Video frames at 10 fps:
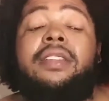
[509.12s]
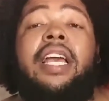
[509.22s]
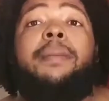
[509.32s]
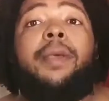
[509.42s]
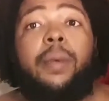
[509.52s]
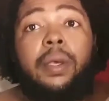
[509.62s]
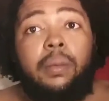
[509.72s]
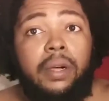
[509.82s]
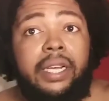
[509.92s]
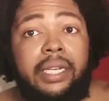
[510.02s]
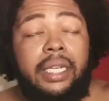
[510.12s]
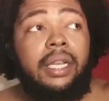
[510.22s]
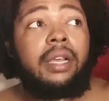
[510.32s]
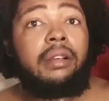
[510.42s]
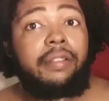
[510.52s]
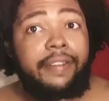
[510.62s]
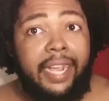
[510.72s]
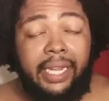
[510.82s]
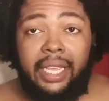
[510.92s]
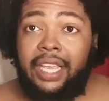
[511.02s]
That'll be week one,
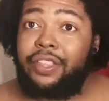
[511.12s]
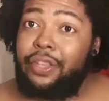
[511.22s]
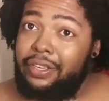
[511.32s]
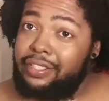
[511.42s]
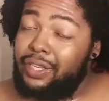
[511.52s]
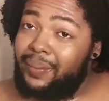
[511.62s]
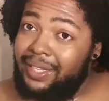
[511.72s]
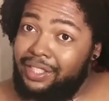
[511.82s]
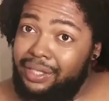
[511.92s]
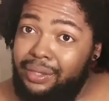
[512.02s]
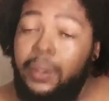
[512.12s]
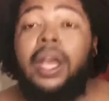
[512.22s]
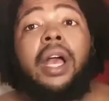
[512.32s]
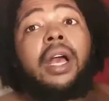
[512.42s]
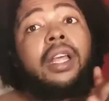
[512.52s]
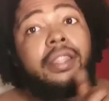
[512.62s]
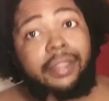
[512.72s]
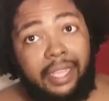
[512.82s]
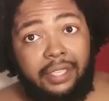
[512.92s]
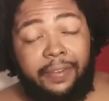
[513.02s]
Friday, and then you're gonna see week two,
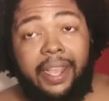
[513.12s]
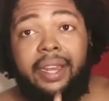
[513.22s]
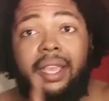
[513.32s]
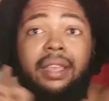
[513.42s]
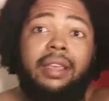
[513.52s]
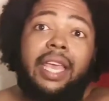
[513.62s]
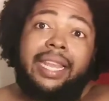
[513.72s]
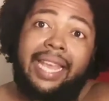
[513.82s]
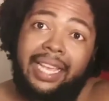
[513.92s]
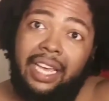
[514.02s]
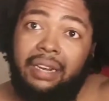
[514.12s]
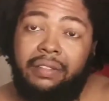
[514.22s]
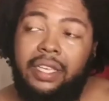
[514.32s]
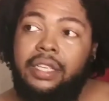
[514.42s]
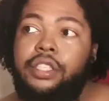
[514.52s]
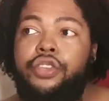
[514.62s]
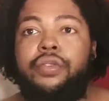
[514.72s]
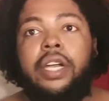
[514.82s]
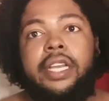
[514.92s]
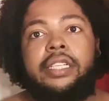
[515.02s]
next Friday, and that kind of thing, so
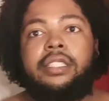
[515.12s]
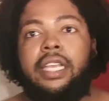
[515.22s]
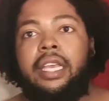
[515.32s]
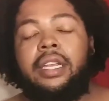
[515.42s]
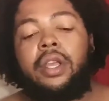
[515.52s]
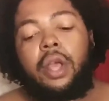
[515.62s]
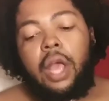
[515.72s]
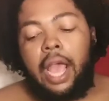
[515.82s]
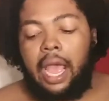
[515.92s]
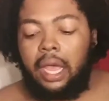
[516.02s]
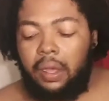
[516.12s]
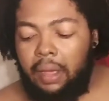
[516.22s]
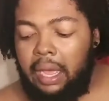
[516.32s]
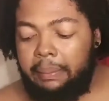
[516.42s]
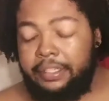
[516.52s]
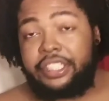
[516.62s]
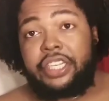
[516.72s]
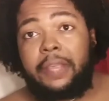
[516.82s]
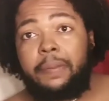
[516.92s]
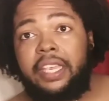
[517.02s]
you can understand how I'm
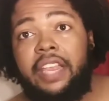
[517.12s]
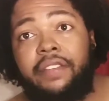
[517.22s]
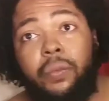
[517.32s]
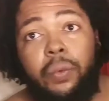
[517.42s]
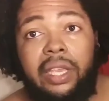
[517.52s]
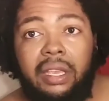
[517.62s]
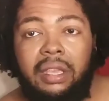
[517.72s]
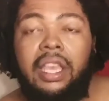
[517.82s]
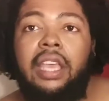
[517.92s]
shaping every week.